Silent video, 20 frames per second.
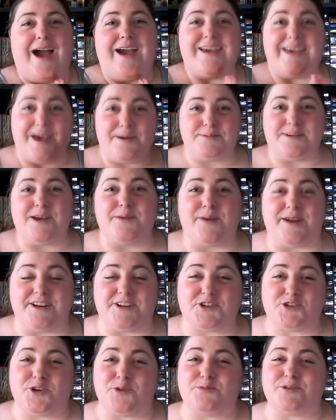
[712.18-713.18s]
I kept all my
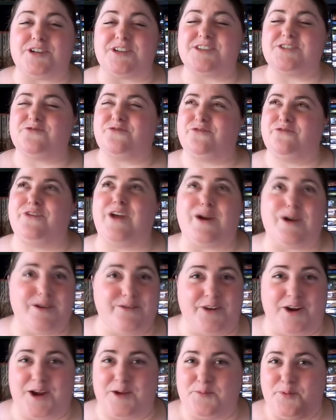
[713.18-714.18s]
descriptions very,
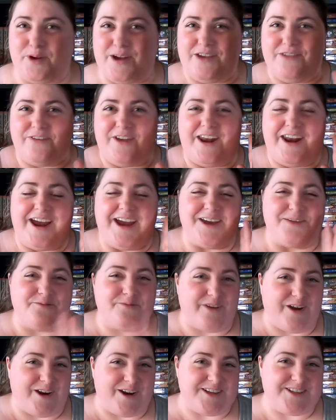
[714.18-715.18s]
very brief, and I am
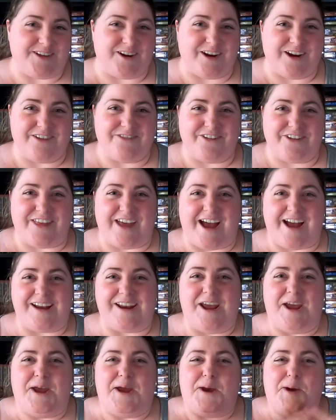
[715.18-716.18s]
very sorry for that,